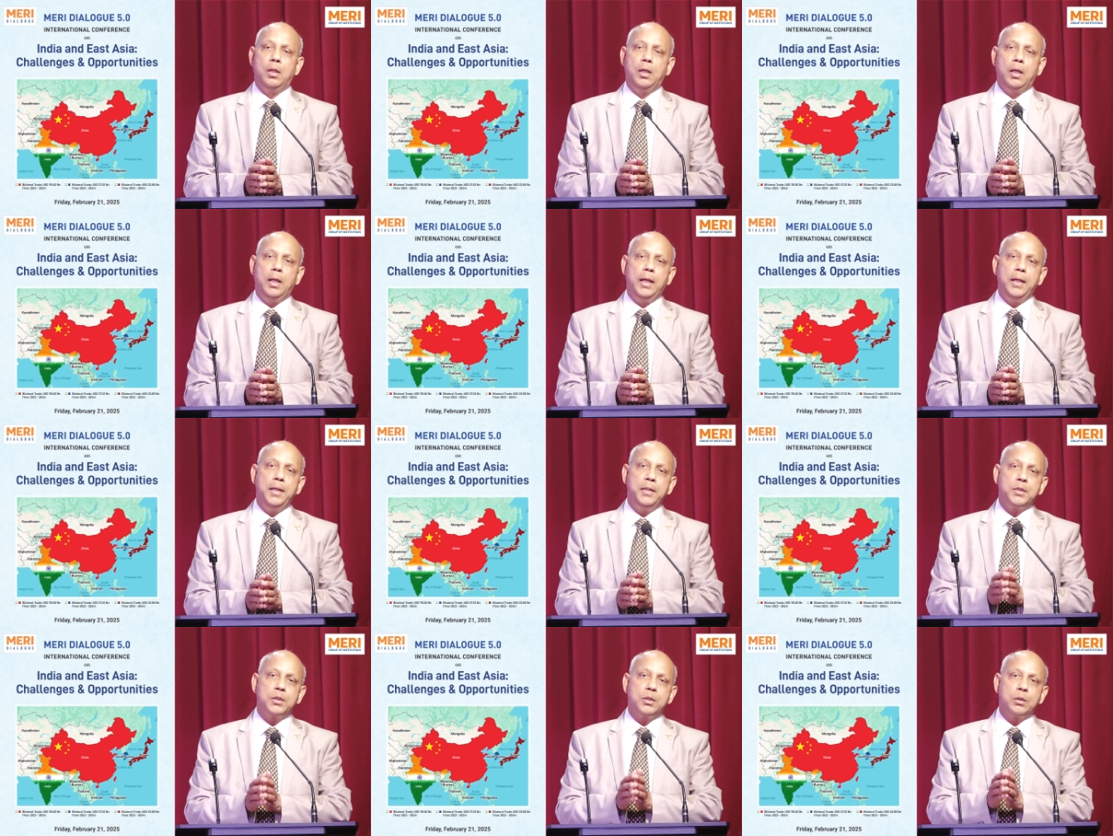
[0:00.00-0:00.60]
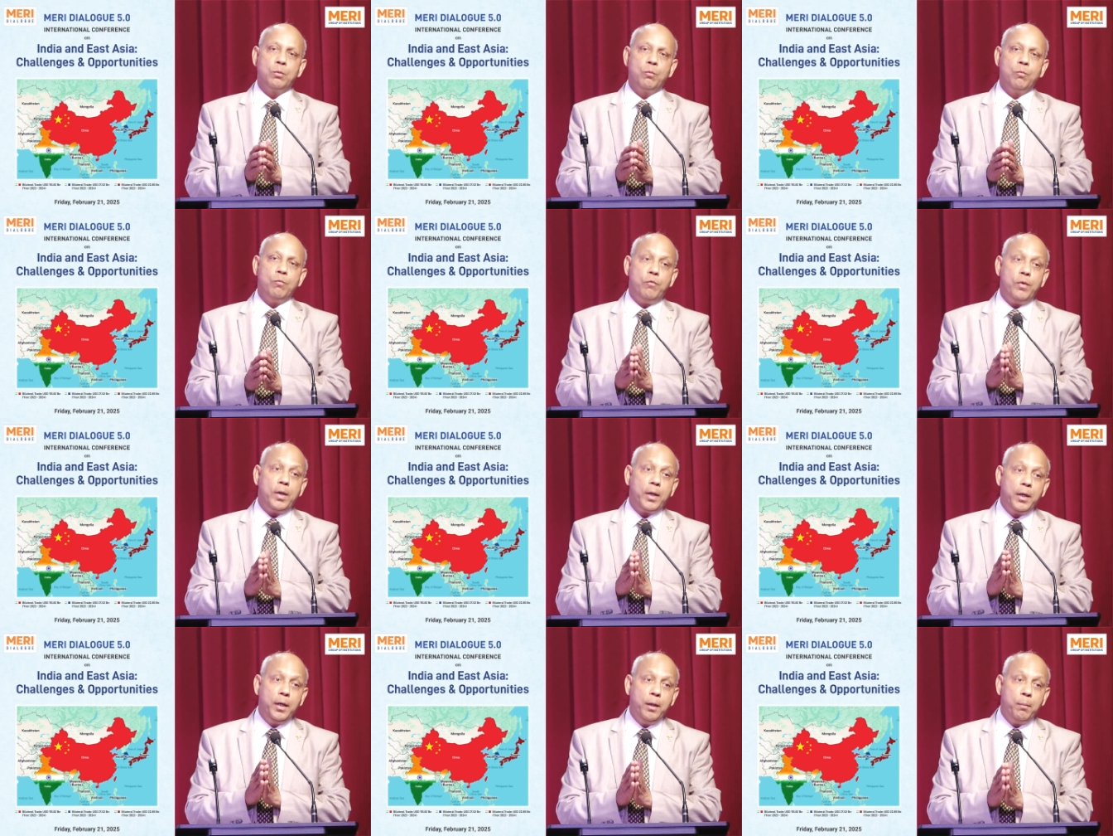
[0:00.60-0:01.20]
is
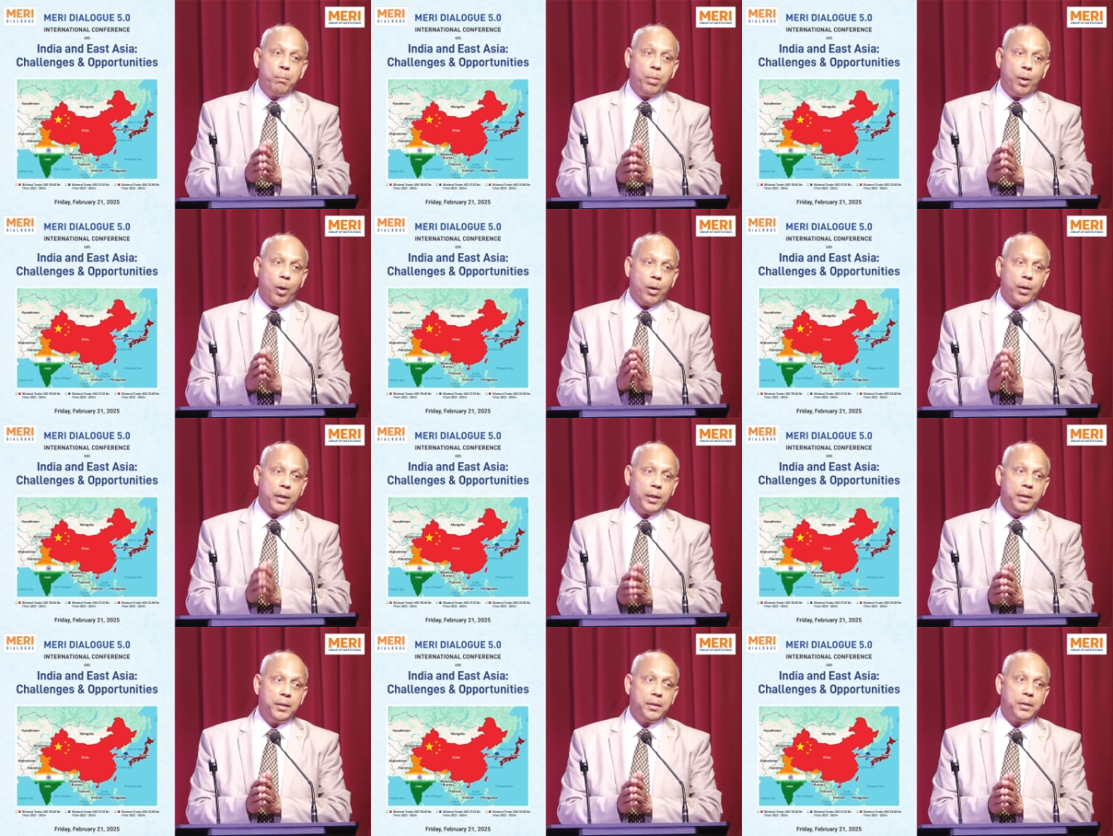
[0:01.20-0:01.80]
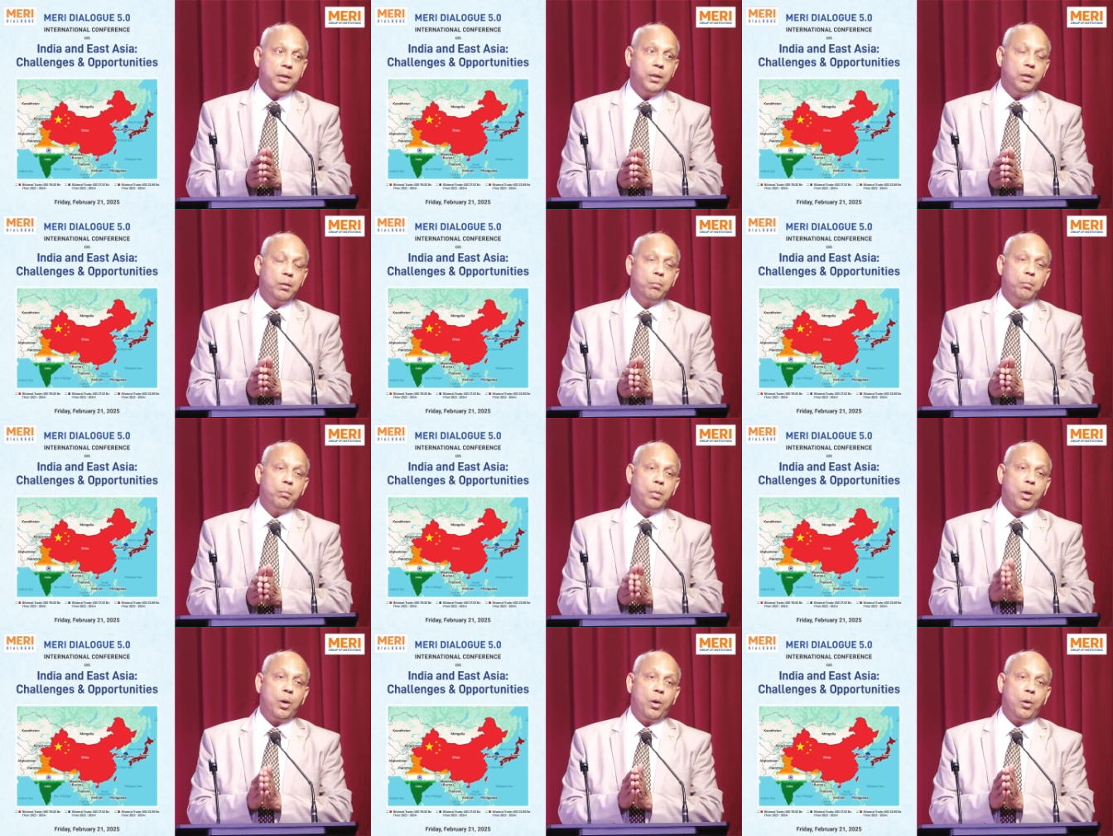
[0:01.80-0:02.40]
very important
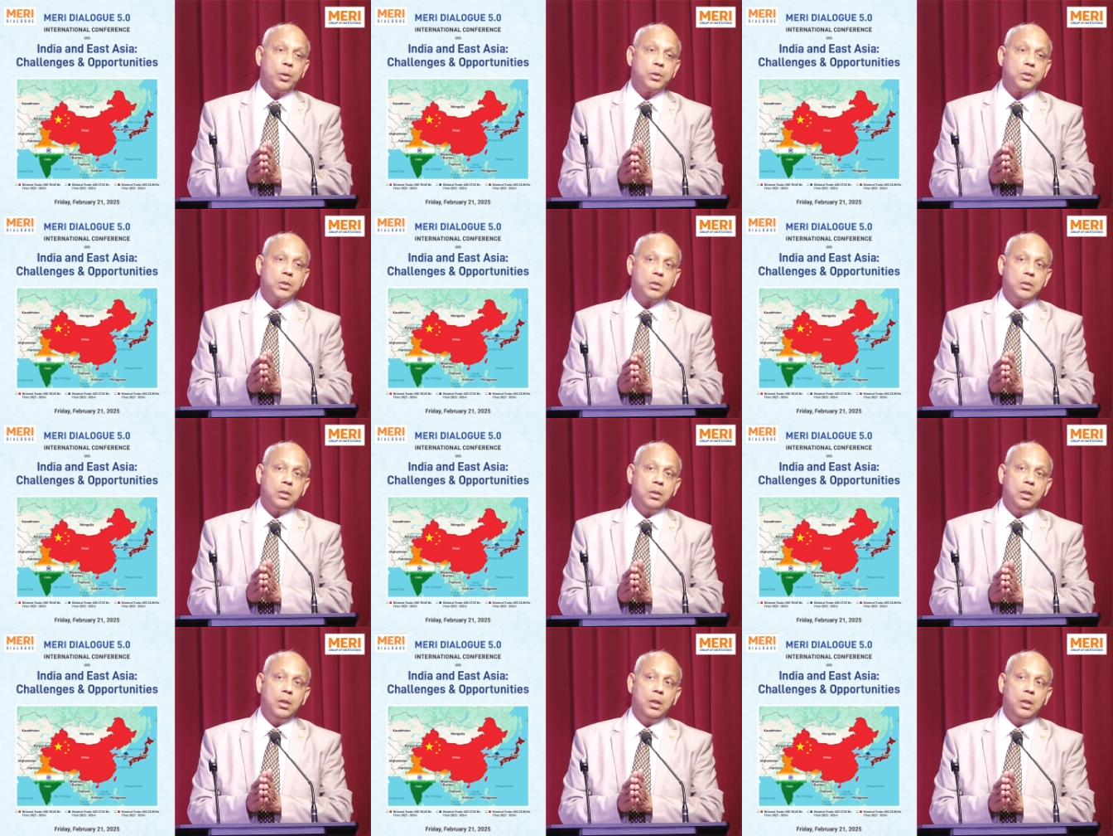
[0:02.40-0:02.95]
because